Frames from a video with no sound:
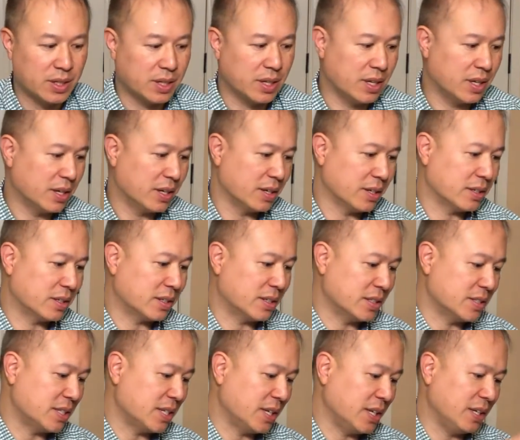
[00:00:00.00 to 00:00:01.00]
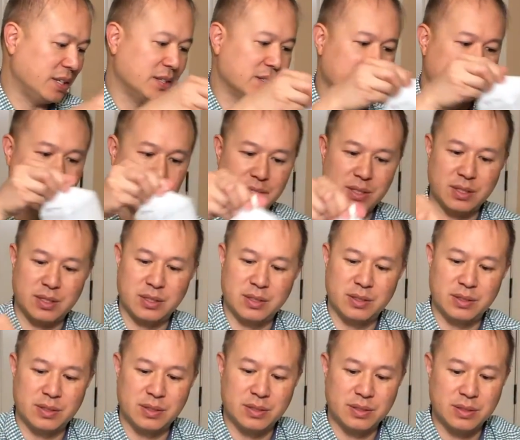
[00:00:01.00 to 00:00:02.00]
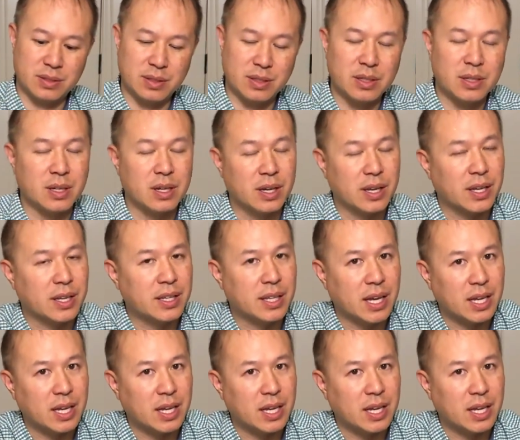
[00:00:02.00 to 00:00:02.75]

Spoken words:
It contains, again,